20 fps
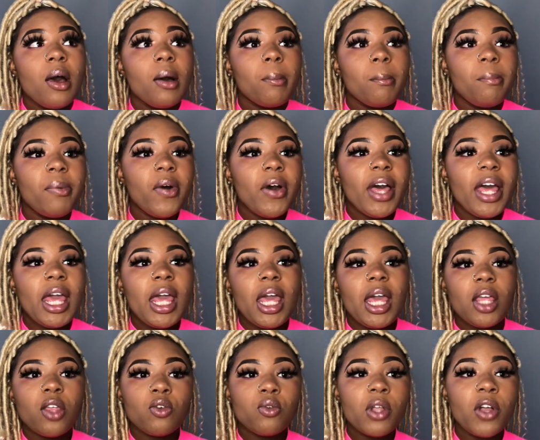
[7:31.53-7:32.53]

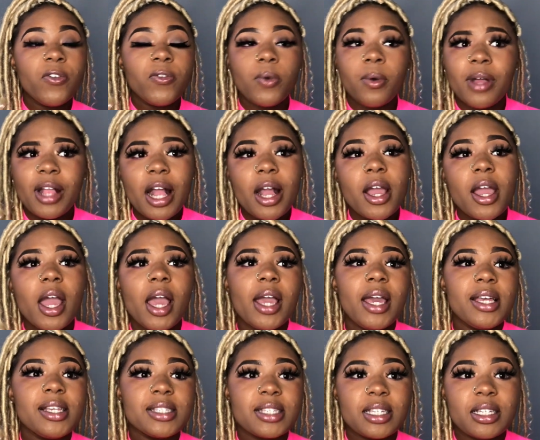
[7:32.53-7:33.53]
But, you know, from what I heard,
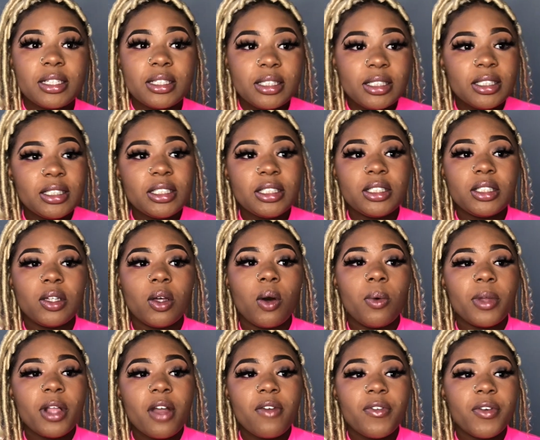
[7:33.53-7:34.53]
it's good or
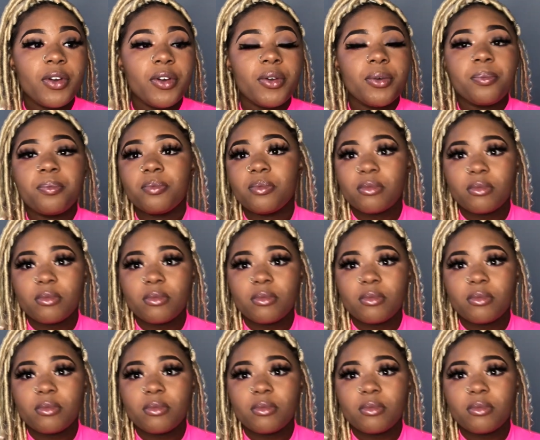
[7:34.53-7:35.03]
whatever.